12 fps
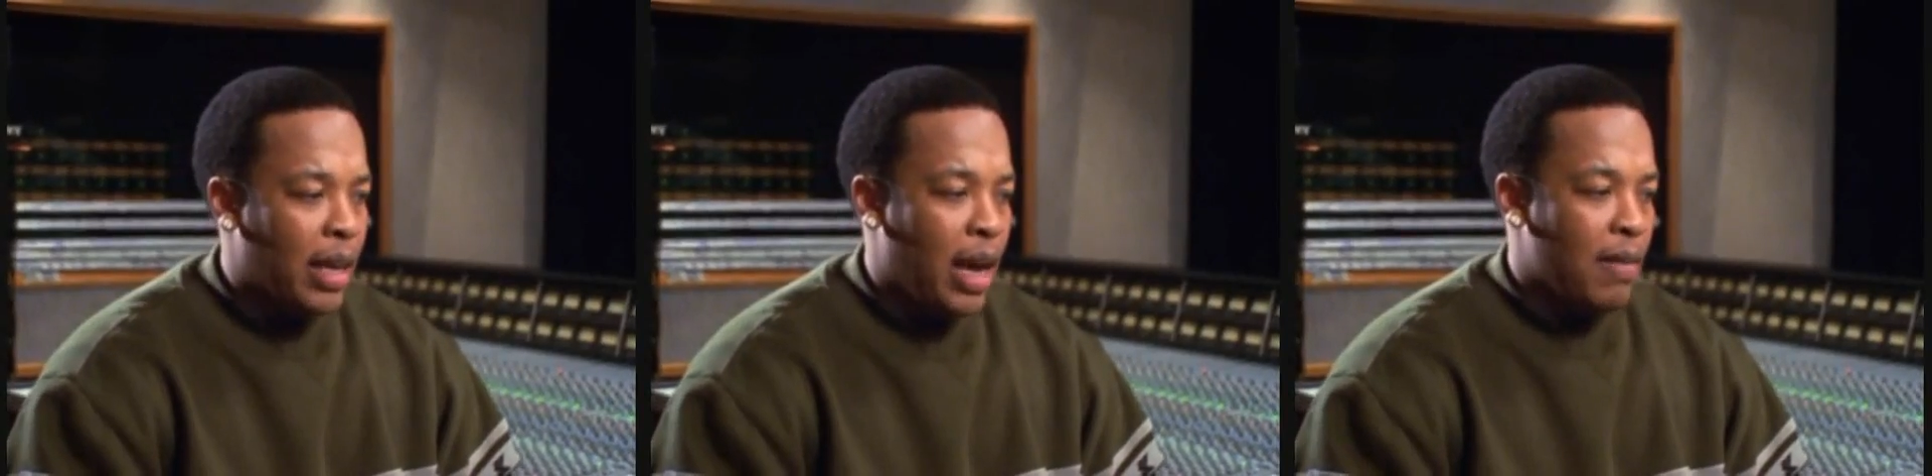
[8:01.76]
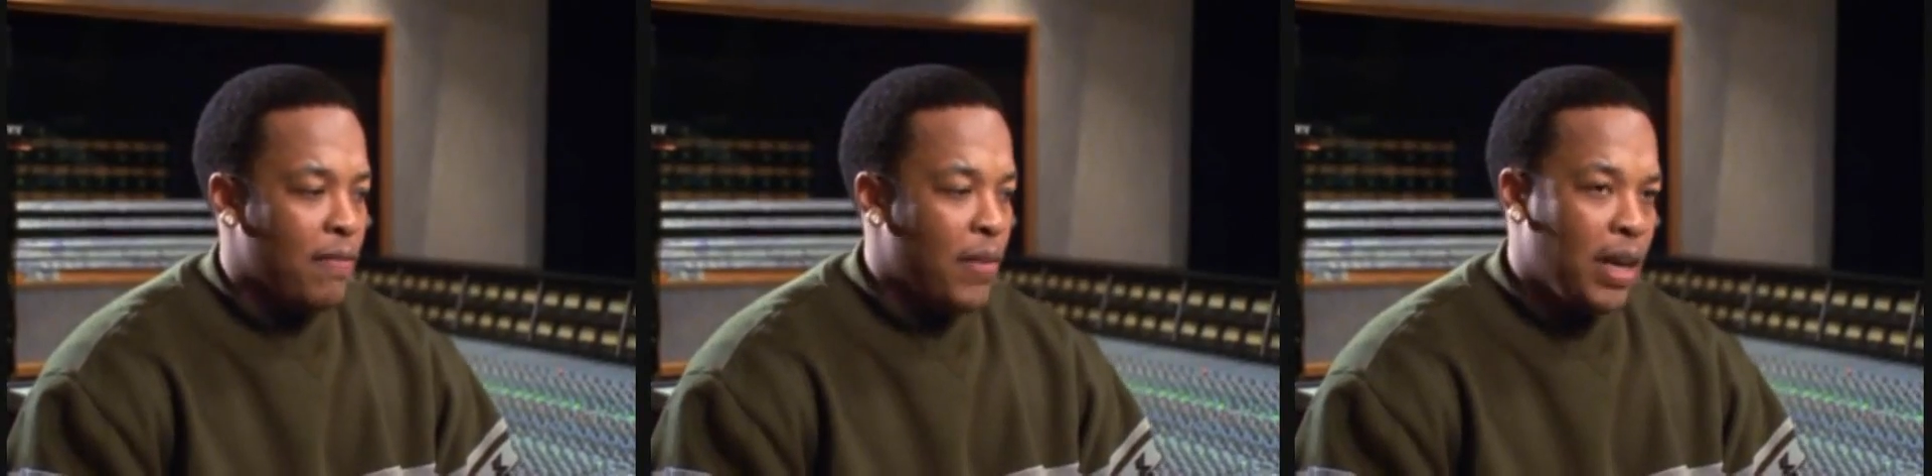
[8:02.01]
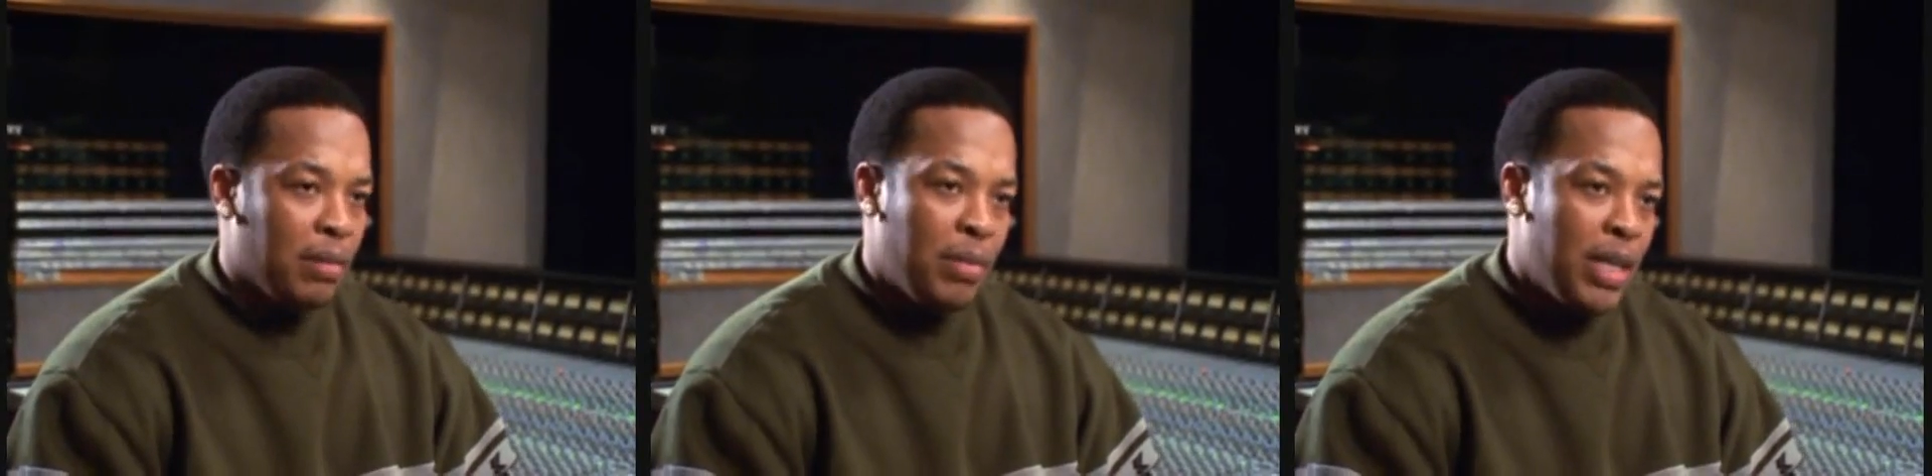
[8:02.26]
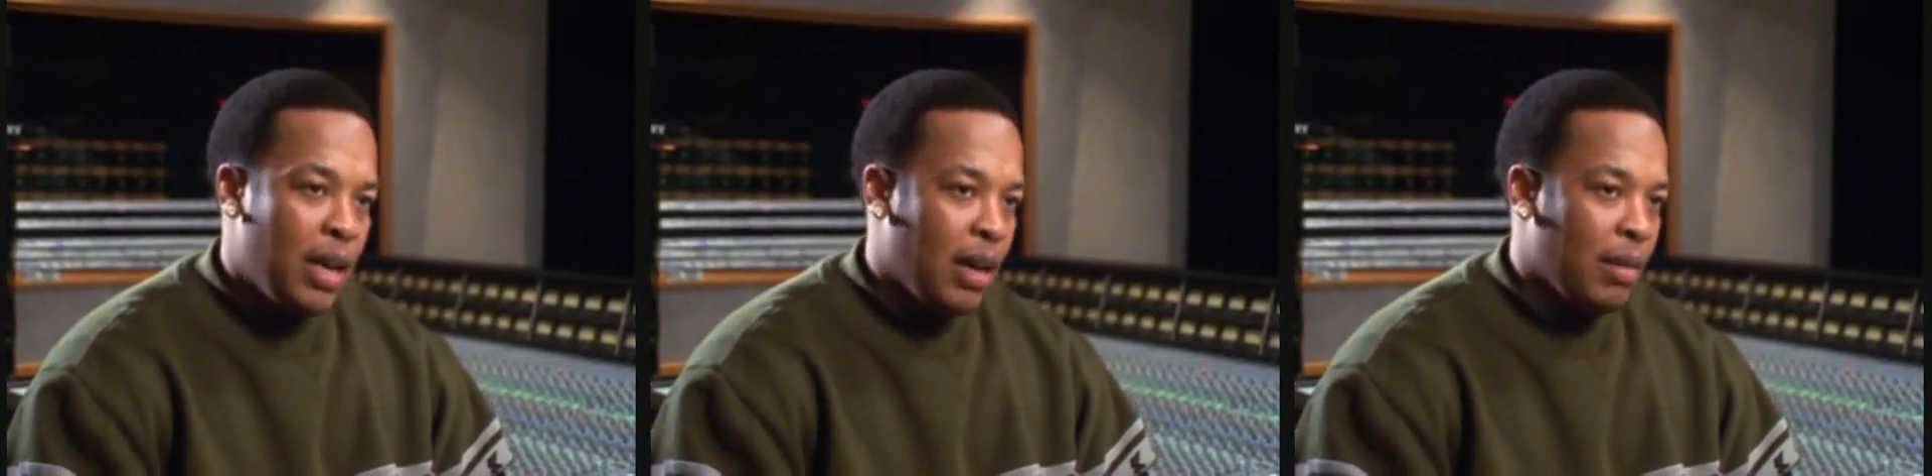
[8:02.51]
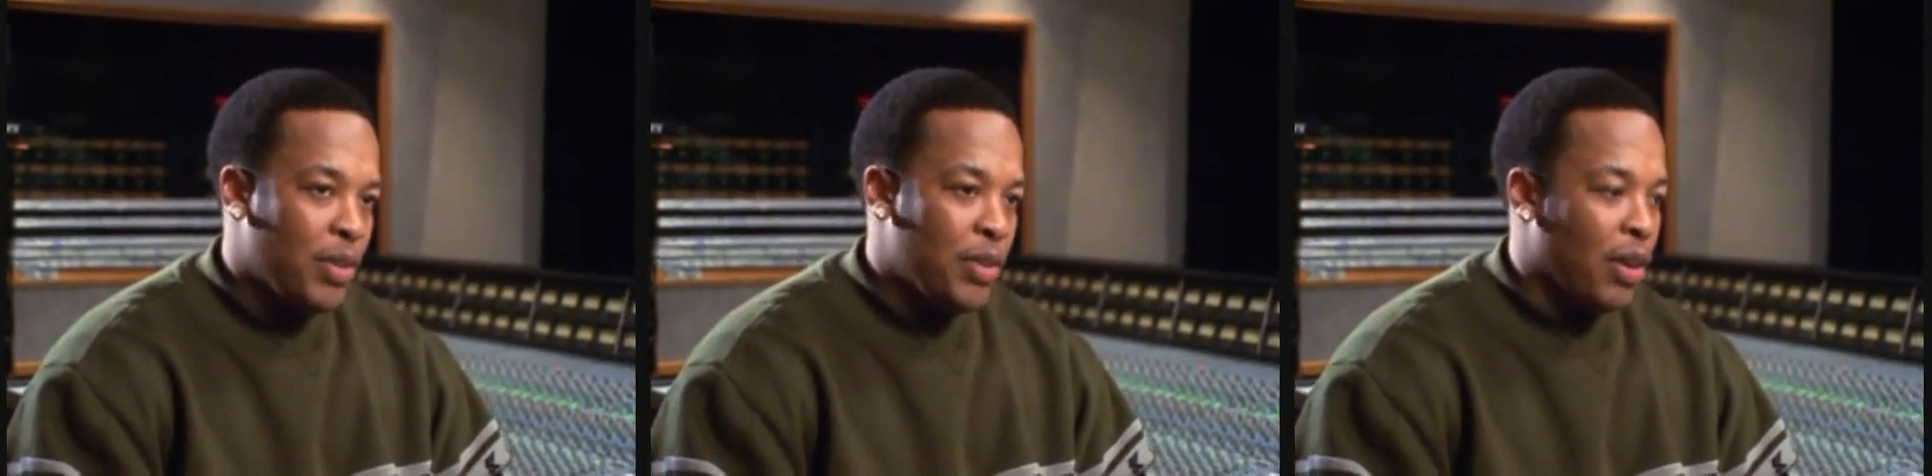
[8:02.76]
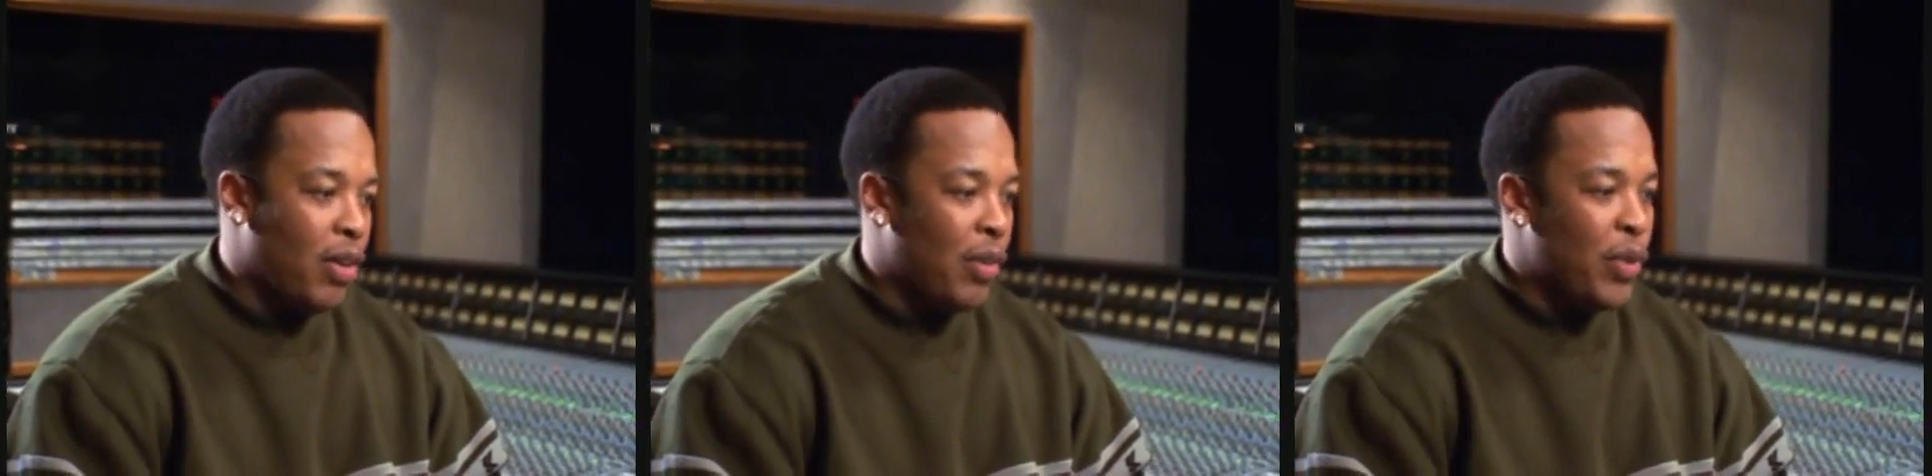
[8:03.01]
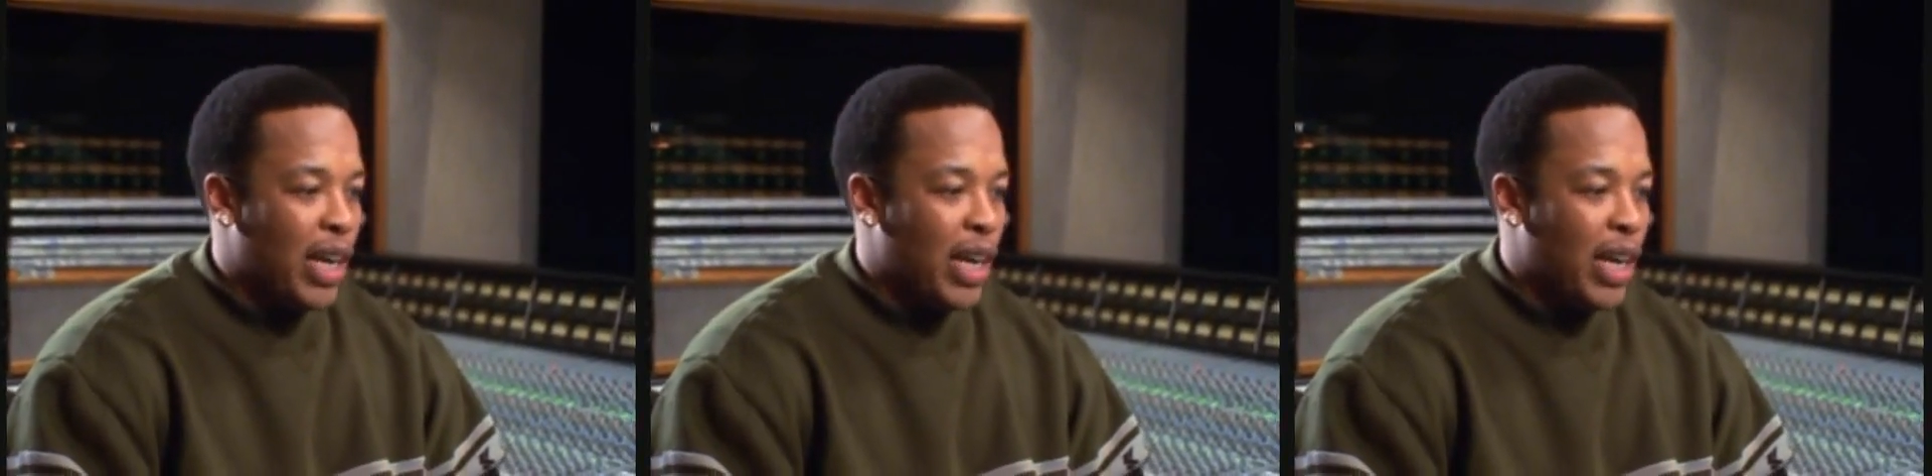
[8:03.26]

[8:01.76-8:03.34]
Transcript: and it kind of fucked me up, you know.